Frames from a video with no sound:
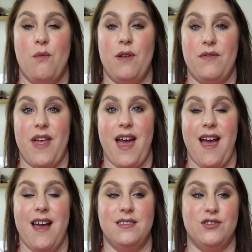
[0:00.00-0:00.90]
with
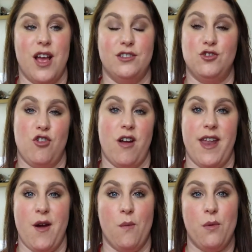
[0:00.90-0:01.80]
that and, and try
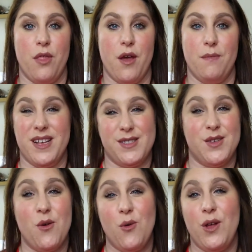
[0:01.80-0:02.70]
and help them.
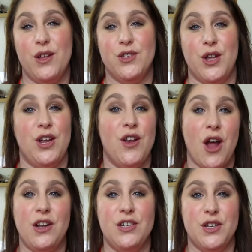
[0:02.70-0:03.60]
That's all you can do. You can
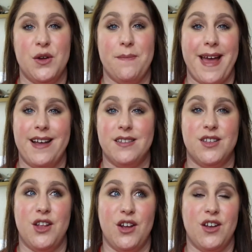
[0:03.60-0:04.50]
only do your
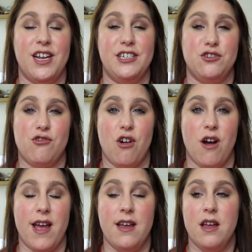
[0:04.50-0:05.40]
best and you can only
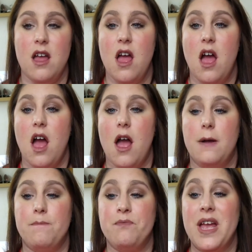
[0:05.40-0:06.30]
try.
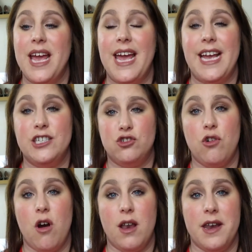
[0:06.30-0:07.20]
Um, it is
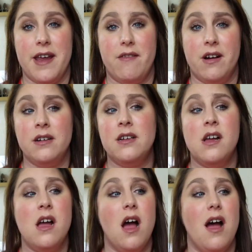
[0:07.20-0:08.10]
trial and error.
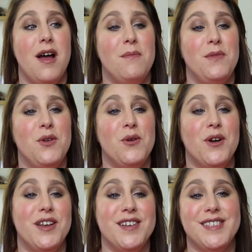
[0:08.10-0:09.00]
Um, you're
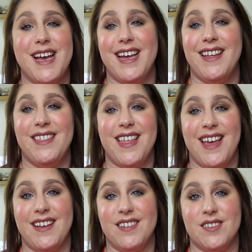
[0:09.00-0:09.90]
going to say
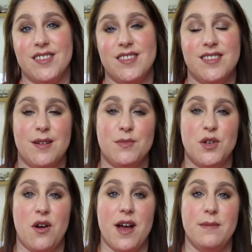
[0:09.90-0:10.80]
things
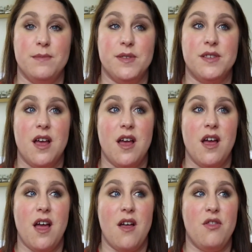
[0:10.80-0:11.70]
sometimes
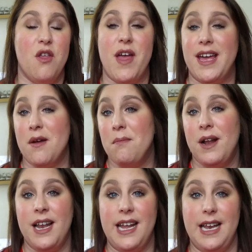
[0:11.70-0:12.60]
that they
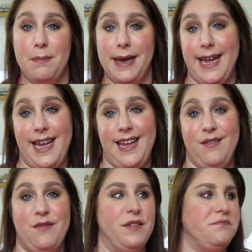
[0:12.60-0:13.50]
completely
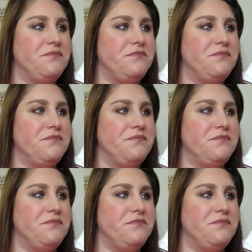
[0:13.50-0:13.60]
believe